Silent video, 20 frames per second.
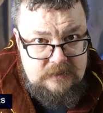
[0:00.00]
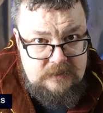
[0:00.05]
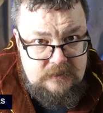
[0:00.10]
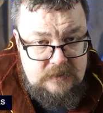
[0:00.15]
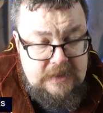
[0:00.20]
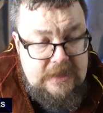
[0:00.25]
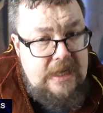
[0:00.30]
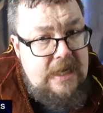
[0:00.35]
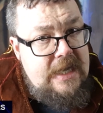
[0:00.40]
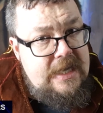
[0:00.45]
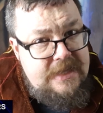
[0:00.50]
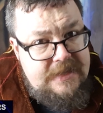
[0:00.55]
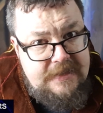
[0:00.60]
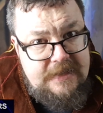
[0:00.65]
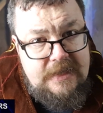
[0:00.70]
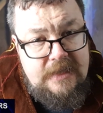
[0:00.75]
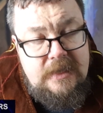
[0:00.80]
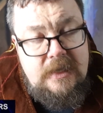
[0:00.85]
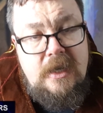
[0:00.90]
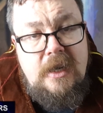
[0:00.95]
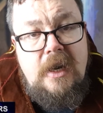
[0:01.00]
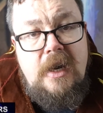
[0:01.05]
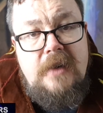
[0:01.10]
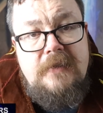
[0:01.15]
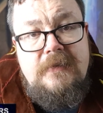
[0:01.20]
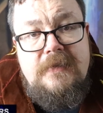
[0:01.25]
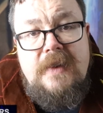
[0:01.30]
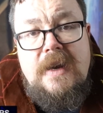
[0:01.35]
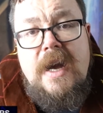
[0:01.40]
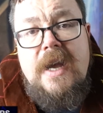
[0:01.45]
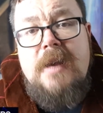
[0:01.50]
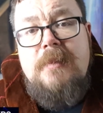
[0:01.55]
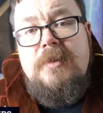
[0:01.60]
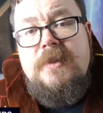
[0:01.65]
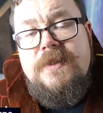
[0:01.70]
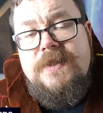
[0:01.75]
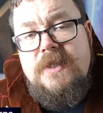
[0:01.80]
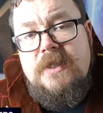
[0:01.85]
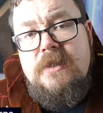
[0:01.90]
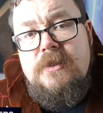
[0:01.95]
what I think are
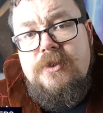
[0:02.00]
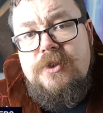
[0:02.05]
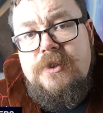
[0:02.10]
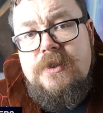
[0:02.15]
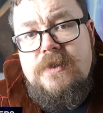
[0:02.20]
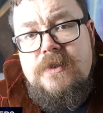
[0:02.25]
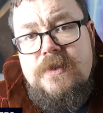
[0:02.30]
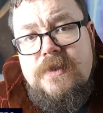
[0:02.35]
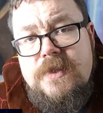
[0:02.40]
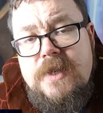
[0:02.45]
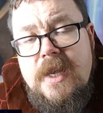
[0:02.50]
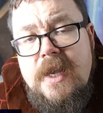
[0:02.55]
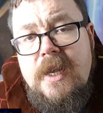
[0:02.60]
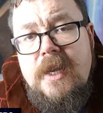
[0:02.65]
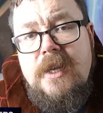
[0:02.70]
viable solutions